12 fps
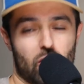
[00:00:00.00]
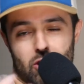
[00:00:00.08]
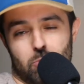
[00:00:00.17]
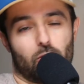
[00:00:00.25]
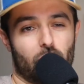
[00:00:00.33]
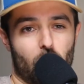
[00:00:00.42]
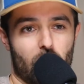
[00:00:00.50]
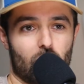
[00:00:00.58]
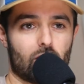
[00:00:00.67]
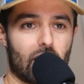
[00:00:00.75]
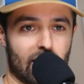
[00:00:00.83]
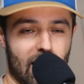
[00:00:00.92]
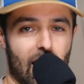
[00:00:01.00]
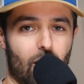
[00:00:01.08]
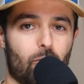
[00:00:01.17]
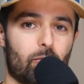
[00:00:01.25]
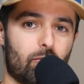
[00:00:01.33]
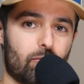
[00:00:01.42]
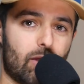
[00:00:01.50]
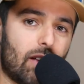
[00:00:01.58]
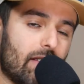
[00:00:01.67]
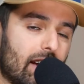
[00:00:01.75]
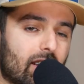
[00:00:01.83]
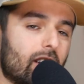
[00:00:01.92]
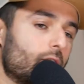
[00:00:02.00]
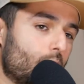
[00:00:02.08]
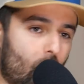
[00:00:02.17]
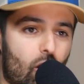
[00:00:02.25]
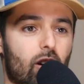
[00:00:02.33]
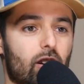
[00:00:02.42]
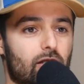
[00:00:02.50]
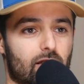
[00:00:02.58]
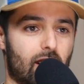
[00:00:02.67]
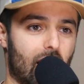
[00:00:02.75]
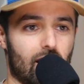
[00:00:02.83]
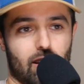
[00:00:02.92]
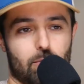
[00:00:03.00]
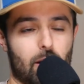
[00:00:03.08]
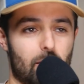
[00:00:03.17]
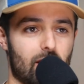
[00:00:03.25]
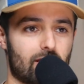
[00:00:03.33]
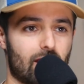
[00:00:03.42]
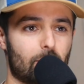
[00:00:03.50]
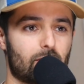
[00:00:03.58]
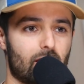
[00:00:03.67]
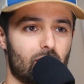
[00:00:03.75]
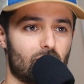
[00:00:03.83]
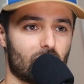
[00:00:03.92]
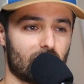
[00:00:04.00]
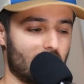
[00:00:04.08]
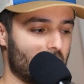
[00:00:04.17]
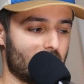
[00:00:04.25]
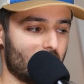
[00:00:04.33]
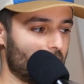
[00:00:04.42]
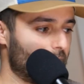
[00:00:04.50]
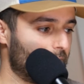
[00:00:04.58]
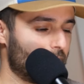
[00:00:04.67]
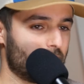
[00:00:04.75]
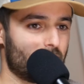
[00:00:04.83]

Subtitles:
What's your portfolio look like now? And then can you walk us to kind of maybe the steps that you took to get there?